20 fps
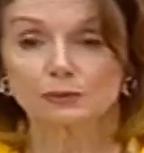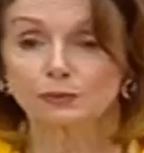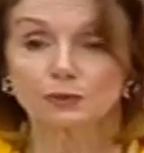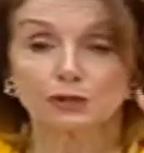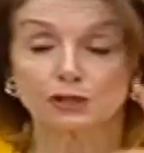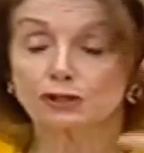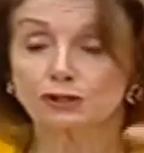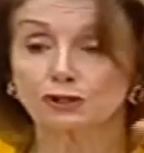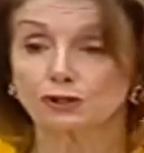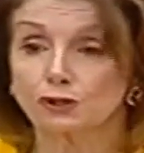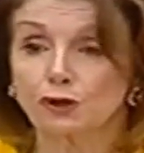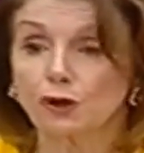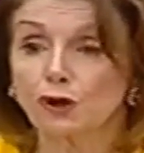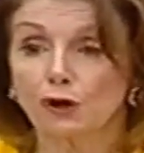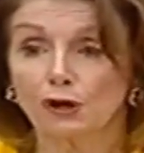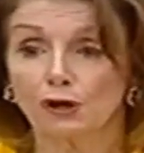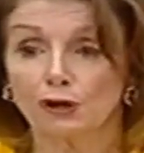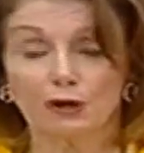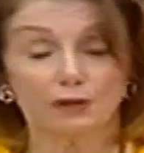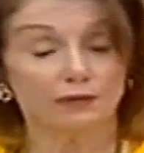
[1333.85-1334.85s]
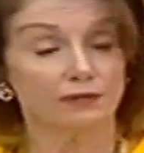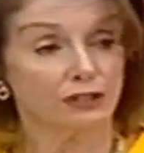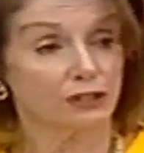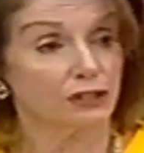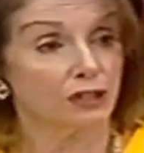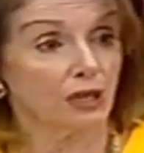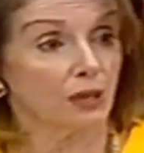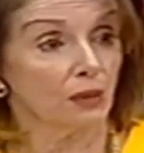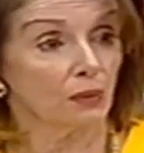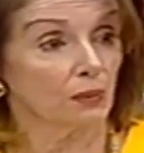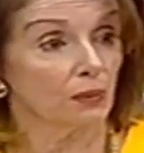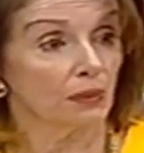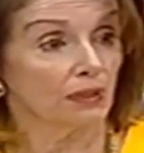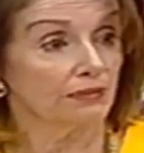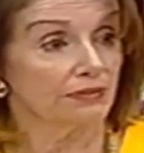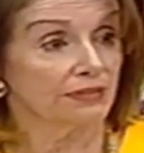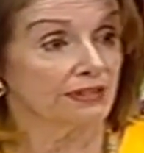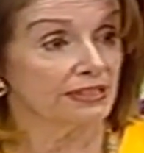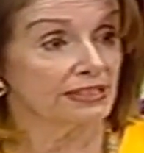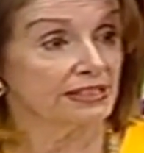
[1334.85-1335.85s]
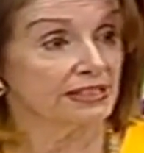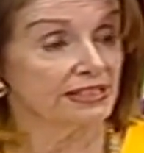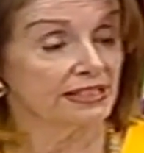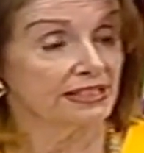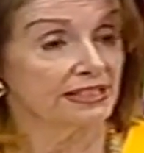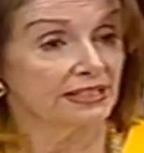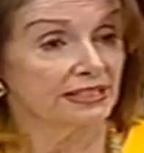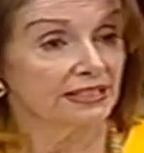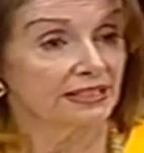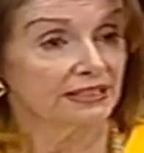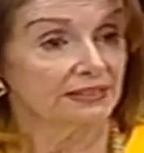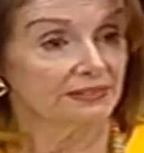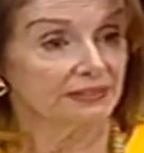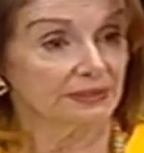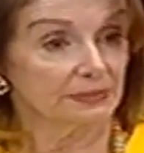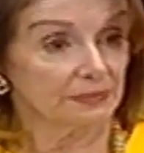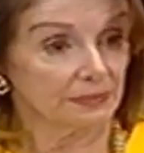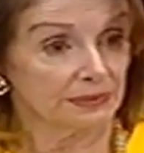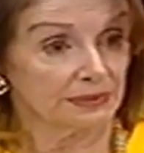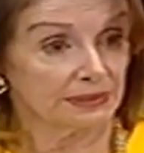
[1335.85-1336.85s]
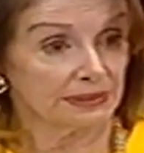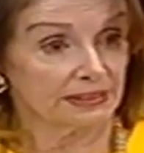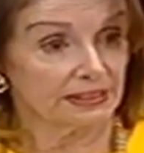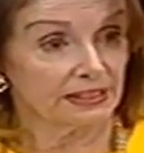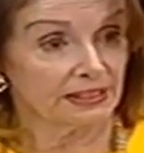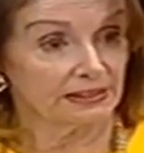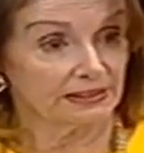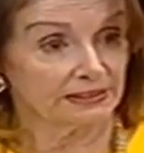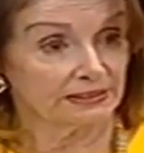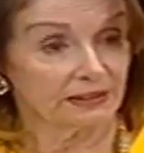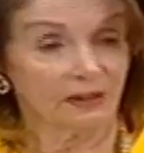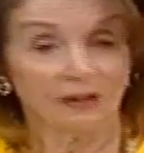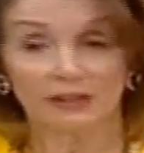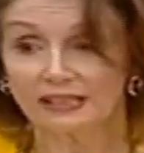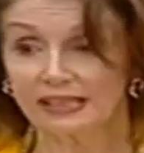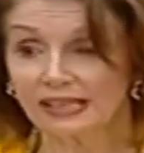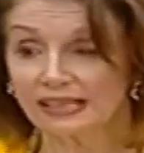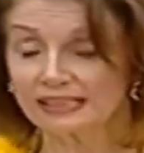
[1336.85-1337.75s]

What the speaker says: the star of the show of the art